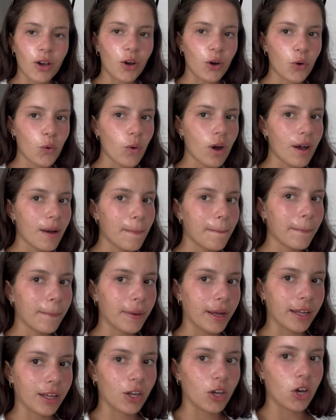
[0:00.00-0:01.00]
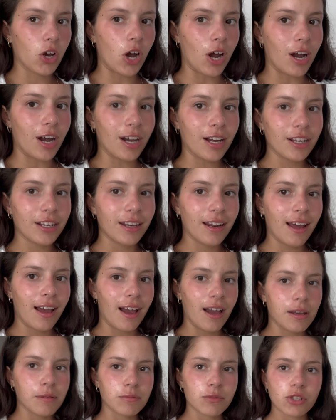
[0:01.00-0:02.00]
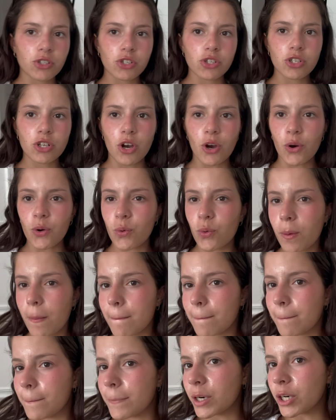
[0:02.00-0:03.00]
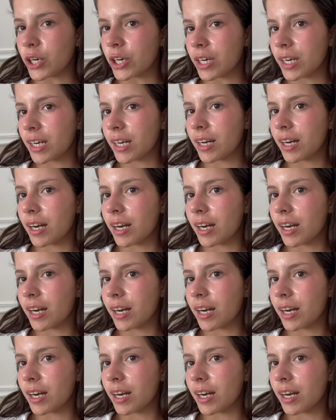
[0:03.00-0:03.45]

Oh my god, I'm so burnt.